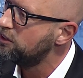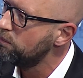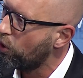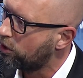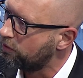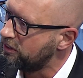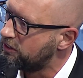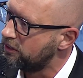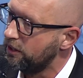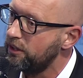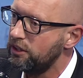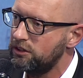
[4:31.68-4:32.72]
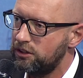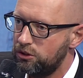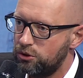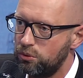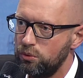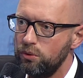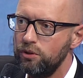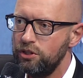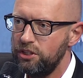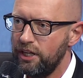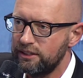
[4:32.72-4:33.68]
democracy. Is it true?
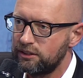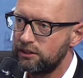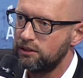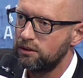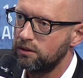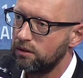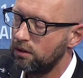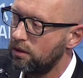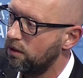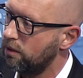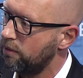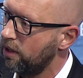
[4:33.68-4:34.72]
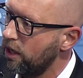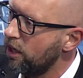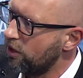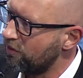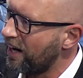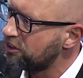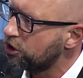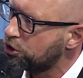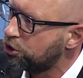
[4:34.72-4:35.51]
Yes. Russia